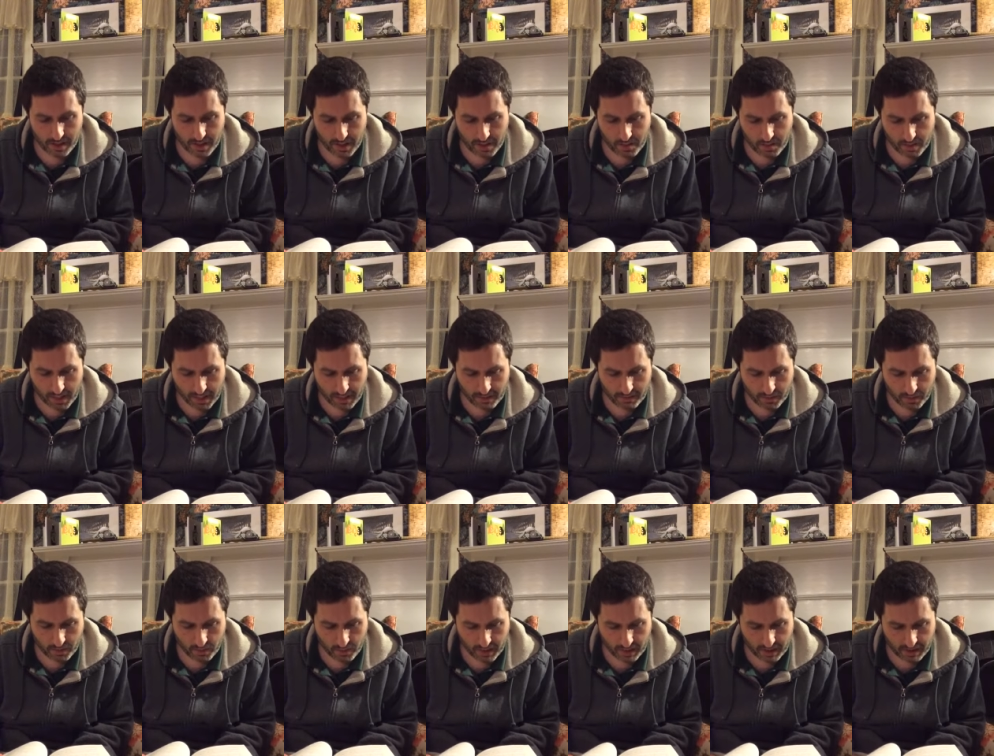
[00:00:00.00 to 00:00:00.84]
She might have
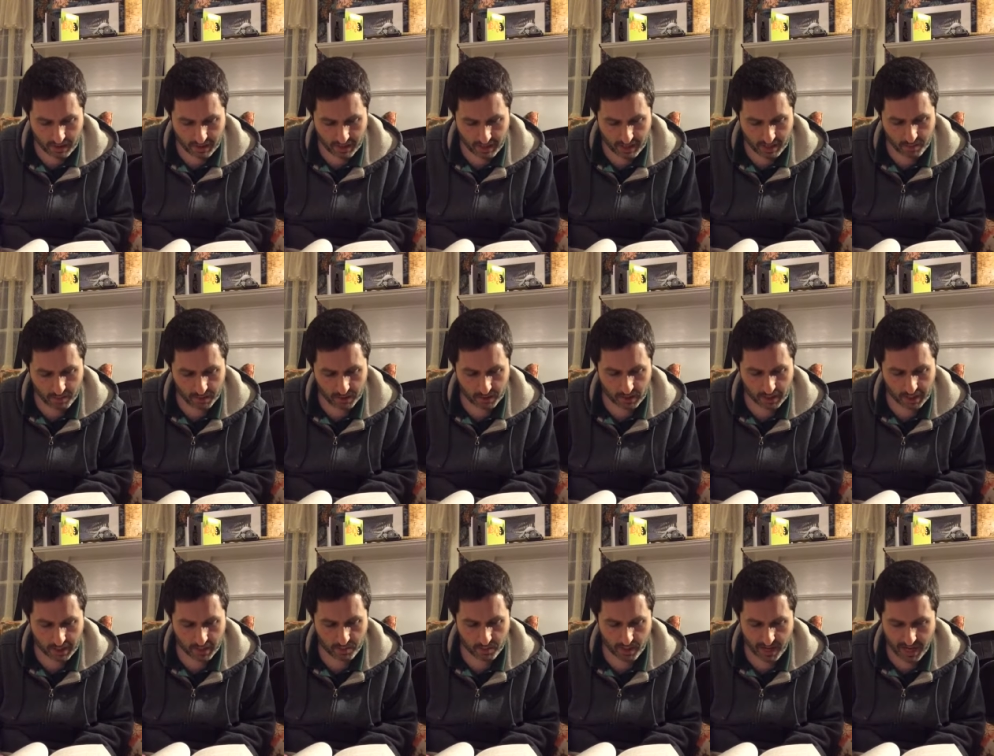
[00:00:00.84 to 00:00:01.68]
to wash the
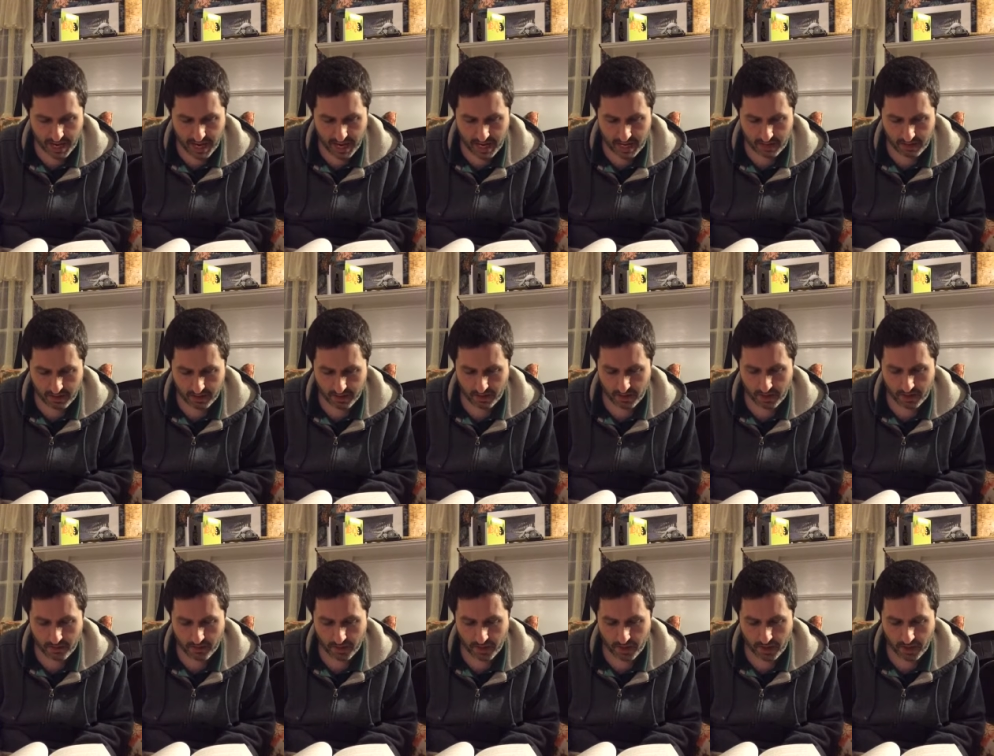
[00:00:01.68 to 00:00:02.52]
tablecloths by hand, you
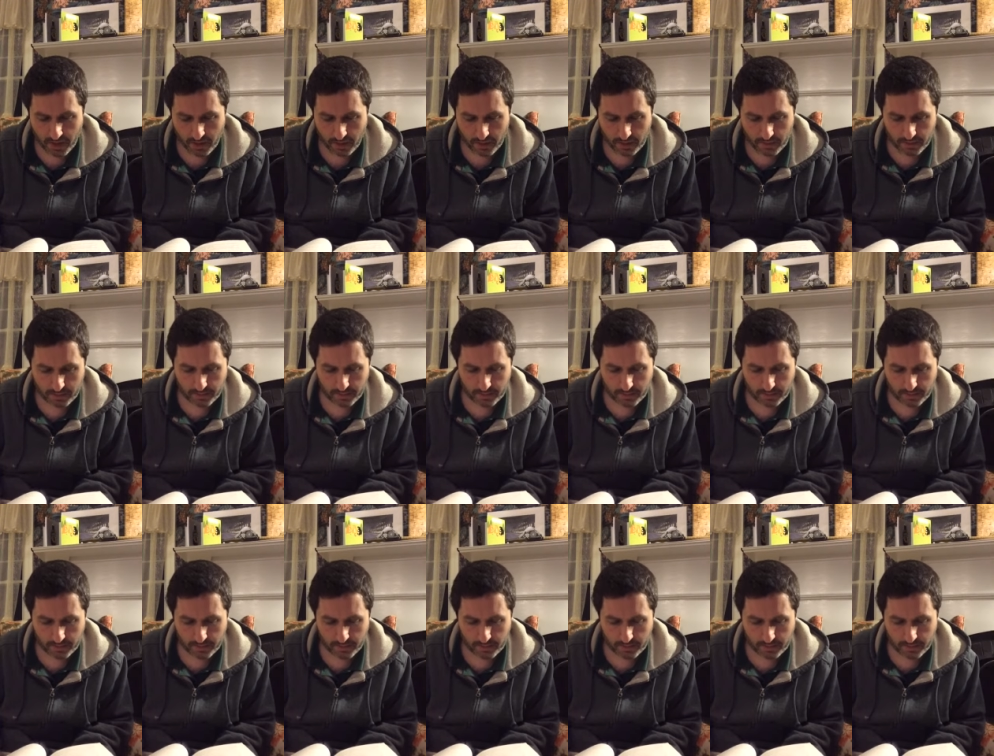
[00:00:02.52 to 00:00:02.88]
never know.